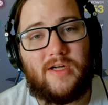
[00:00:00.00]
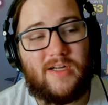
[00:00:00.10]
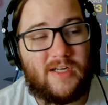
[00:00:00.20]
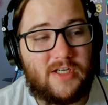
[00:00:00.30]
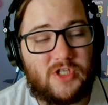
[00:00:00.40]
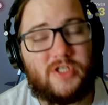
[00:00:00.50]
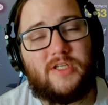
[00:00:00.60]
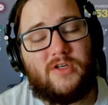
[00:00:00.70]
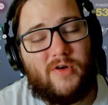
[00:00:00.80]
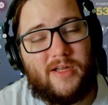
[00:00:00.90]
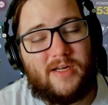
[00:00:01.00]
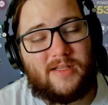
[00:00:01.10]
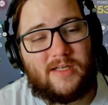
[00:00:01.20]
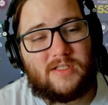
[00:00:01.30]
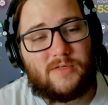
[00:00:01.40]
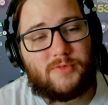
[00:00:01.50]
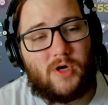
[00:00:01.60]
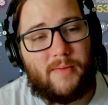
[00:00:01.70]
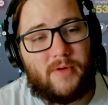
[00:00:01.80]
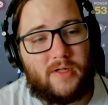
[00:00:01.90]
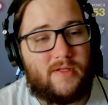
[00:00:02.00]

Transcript: Additionally, go ahead and hit that subscribe button.